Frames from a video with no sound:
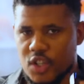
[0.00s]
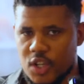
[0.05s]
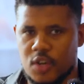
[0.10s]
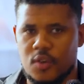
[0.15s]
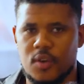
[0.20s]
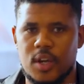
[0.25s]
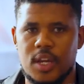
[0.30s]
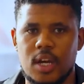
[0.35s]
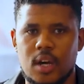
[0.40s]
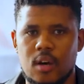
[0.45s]

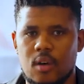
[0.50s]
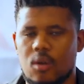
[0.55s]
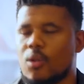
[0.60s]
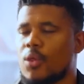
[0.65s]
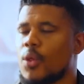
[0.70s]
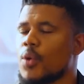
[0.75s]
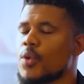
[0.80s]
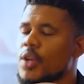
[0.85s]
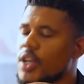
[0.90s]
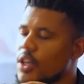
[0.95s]
generator,
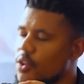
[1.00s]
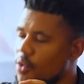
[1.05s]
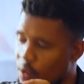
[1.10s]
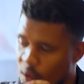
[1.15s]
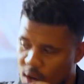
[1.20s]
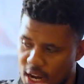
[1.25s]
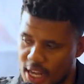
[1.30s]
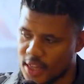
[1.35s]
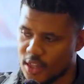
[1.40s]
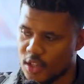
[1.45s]
although you can
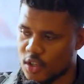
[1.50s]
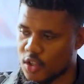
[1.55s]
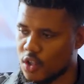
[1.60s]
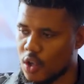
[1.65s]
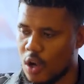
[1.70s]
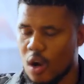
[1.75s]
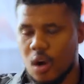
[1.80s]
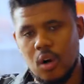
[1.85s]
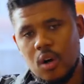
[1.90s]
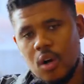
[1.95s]
write the
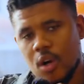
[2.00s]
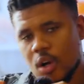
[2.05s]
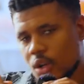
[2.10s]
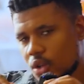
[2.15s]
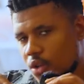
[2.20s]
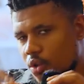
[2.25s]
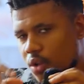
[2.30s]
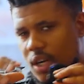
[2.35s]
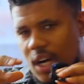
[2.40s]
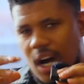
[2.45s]
song,
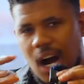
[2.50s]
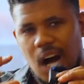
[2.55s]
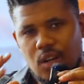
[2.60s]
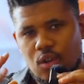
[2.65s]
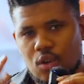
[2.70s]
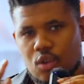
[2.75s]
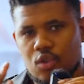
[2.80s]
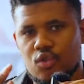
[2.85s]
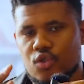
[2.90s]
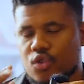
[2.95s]
you
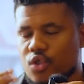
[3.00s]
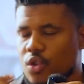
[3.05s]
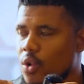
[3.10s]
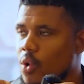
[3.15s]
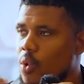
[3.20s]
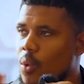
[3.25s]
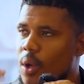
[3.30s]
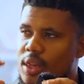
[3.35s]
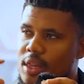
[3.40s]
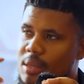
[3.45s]
can't
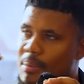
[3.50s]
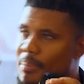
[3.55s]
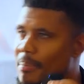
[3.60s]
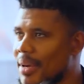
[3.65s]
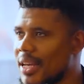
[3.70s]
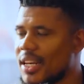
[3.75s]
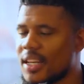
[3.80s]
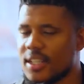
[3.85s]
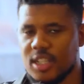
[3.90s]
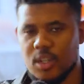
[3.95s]
control what the
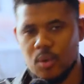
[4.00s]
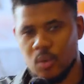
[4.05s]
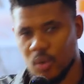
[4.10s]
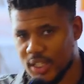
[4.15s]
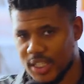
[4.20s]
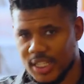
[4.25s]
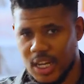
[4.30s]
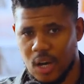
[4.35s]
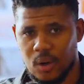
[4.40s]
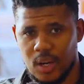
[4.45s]
melody
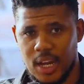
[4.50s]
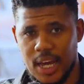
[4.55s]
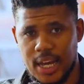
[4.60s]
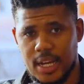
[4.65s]
will sound